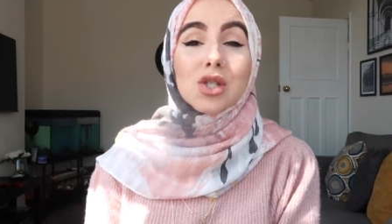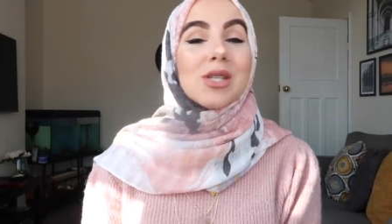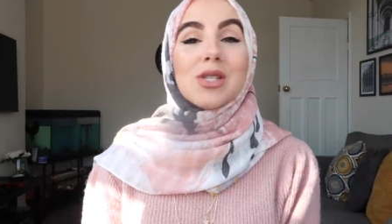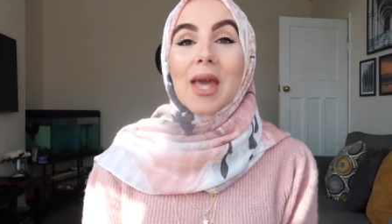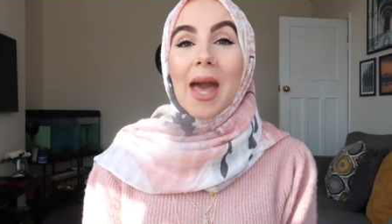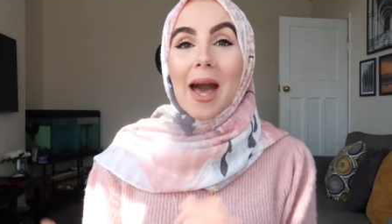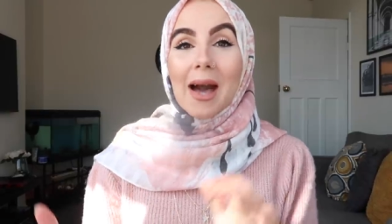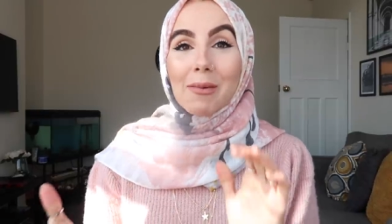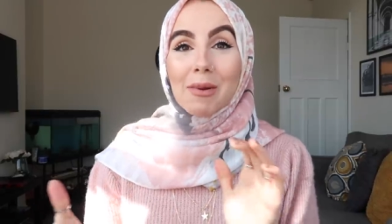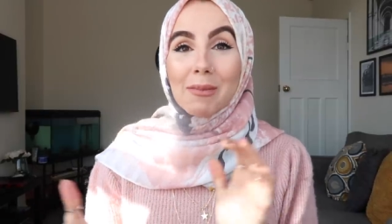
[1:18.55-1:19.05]

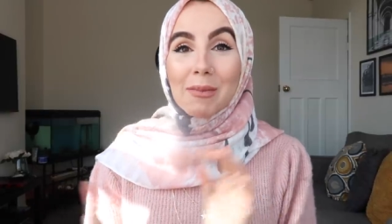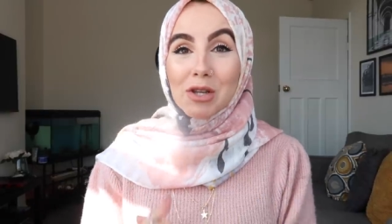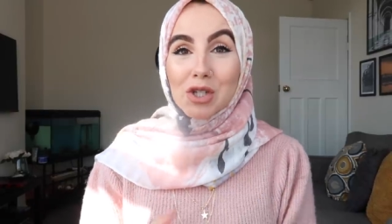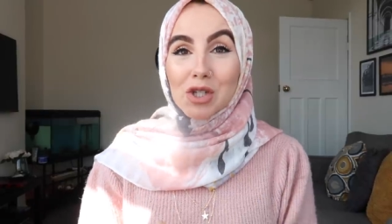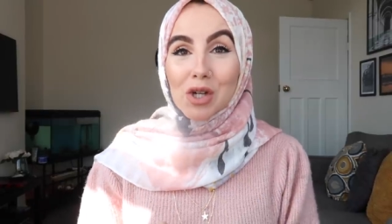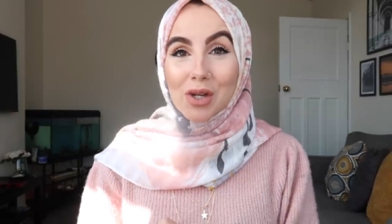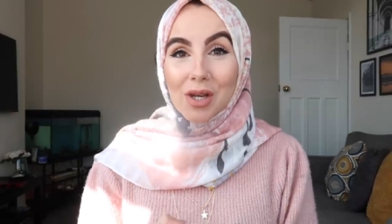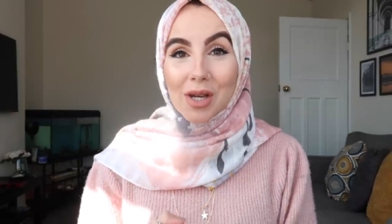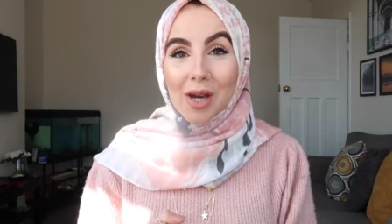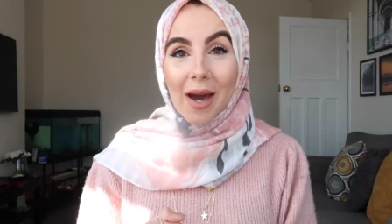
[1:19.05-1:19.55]
So yeah, I'm gonna be
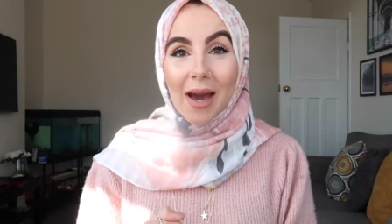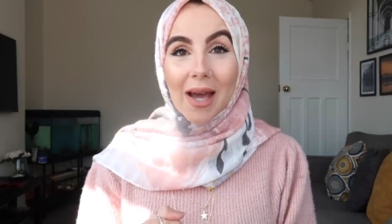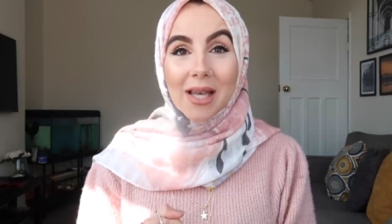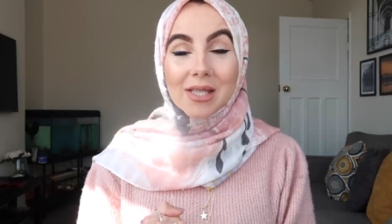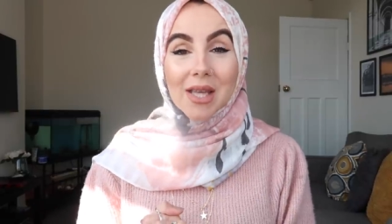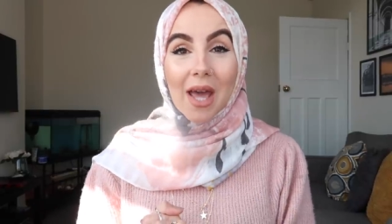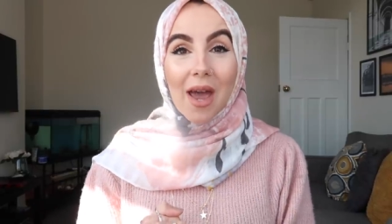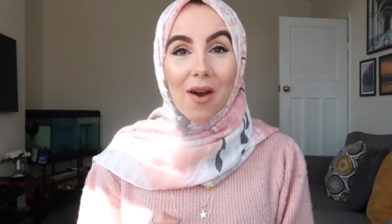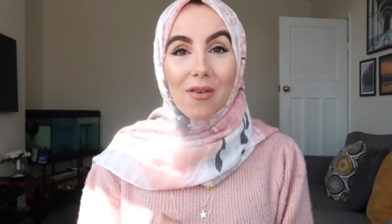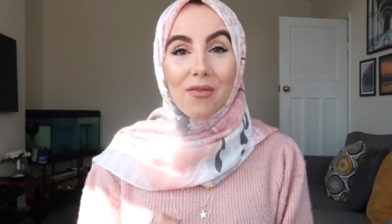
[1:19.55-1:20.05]
showing you
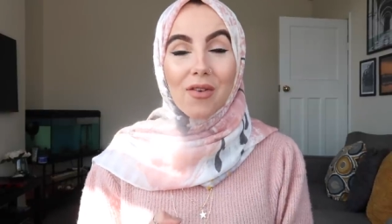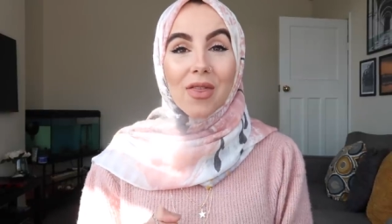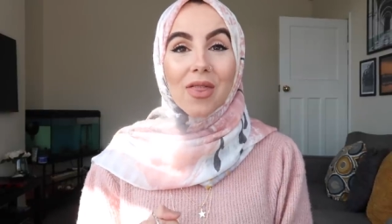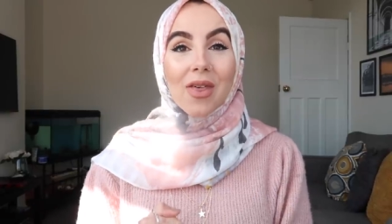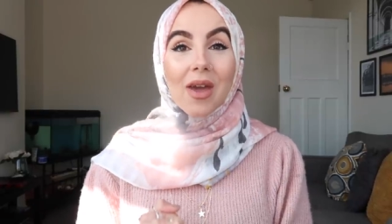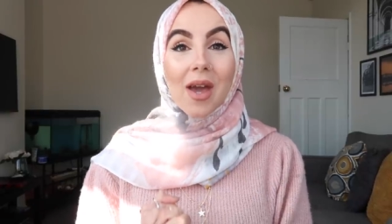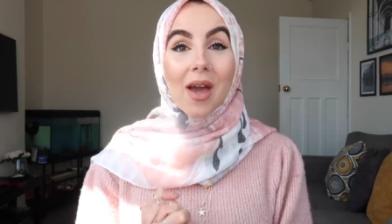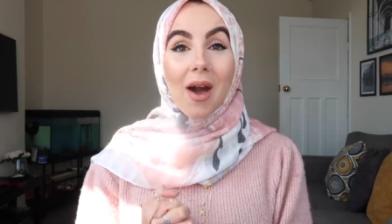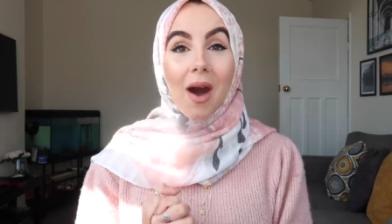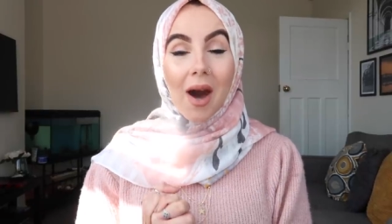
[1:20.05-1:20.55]
guys
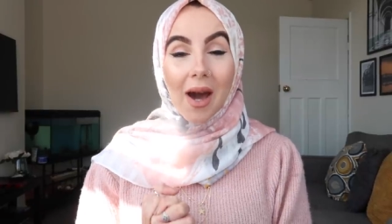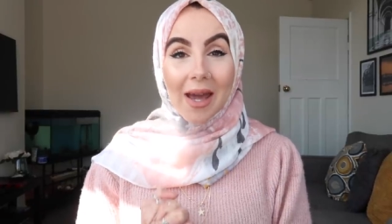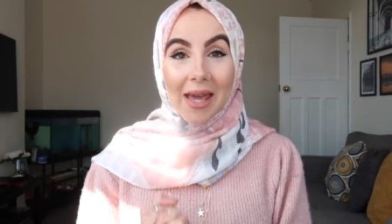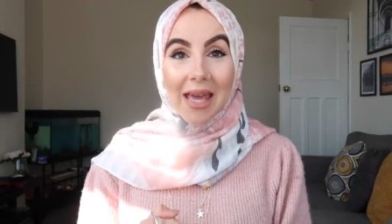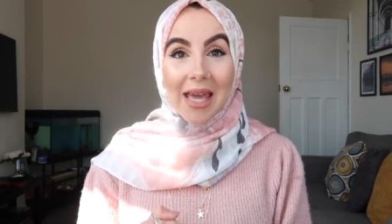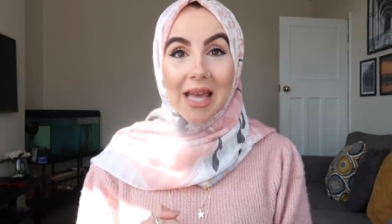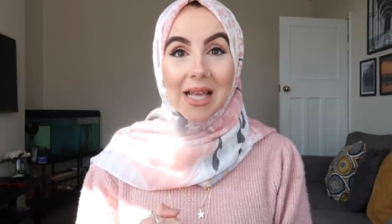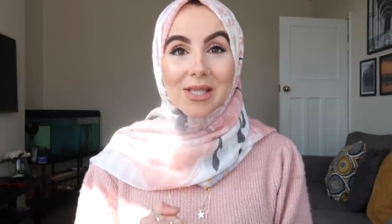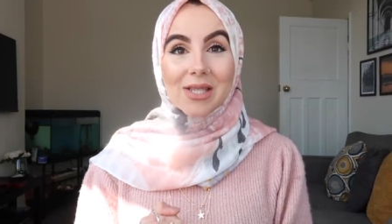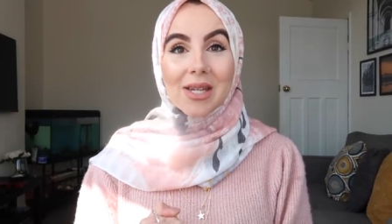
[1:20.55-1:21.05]
everything I
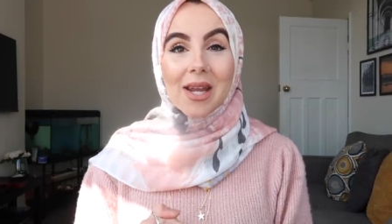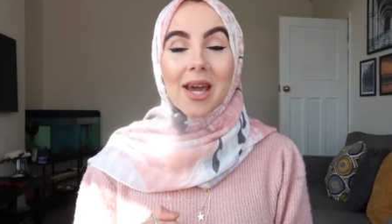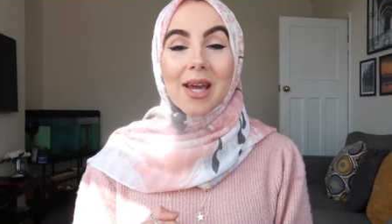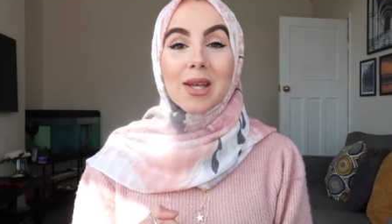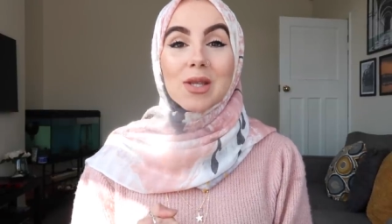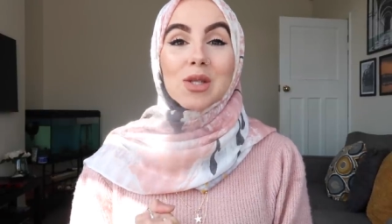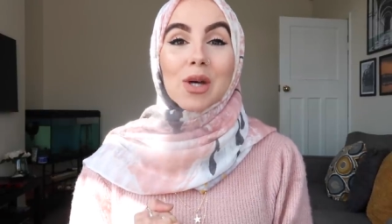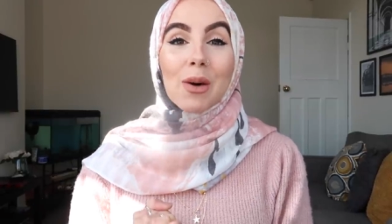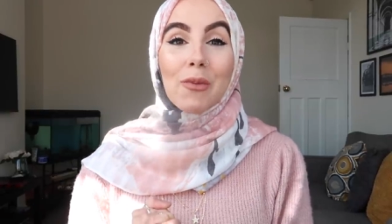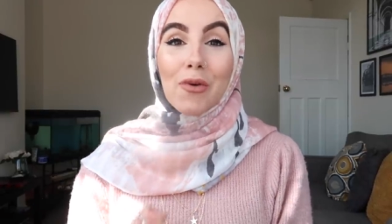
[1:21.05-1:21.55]
eat
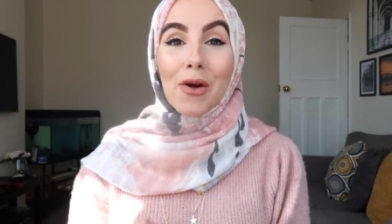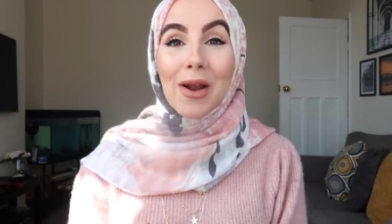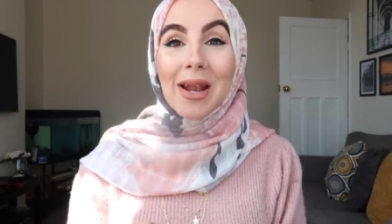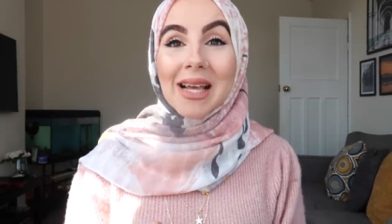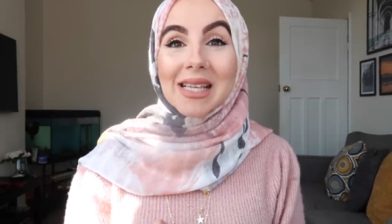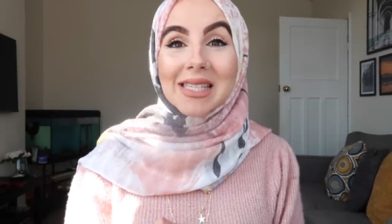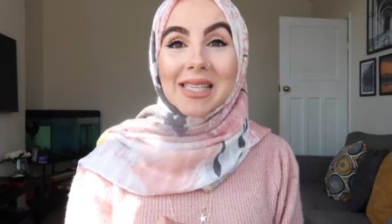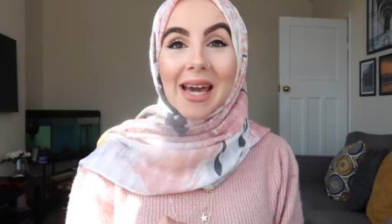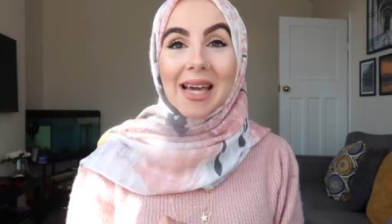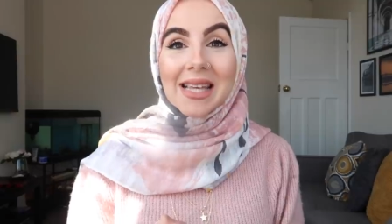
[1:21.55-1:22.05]
today, so I'm
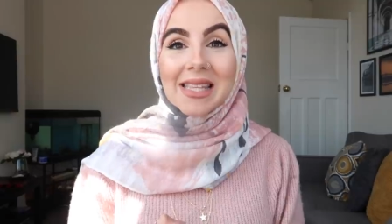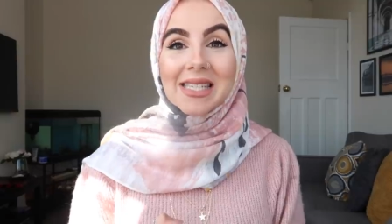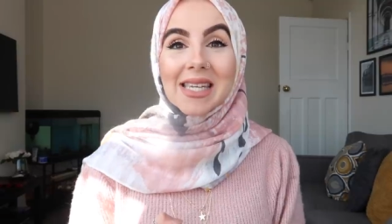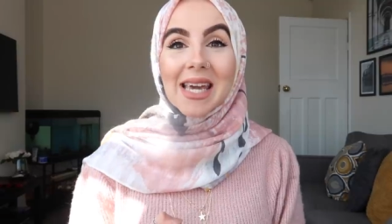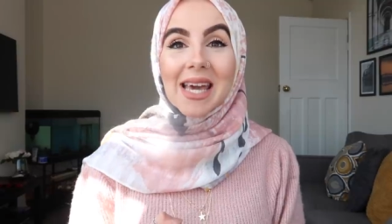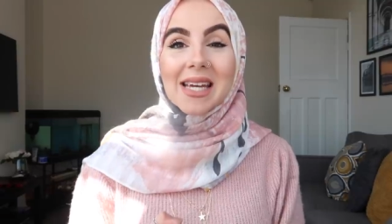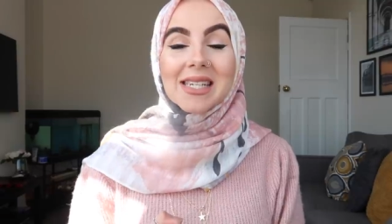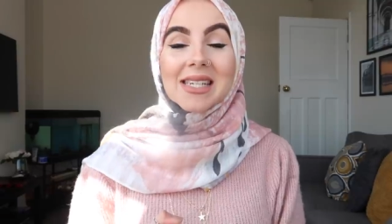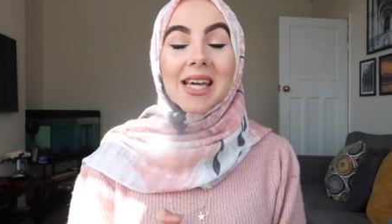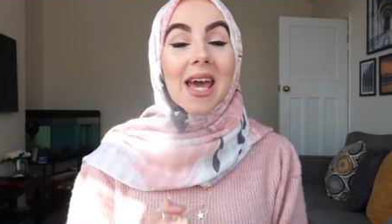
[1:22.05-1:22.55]
really
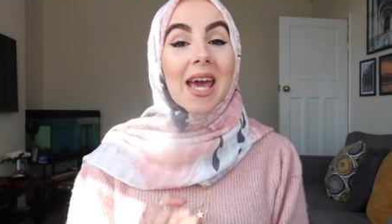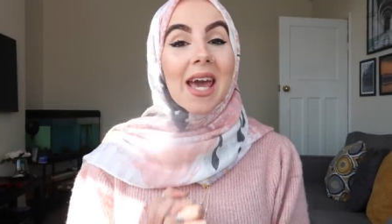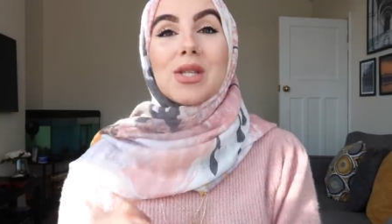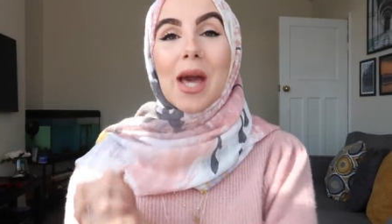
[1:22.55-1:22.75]
excited.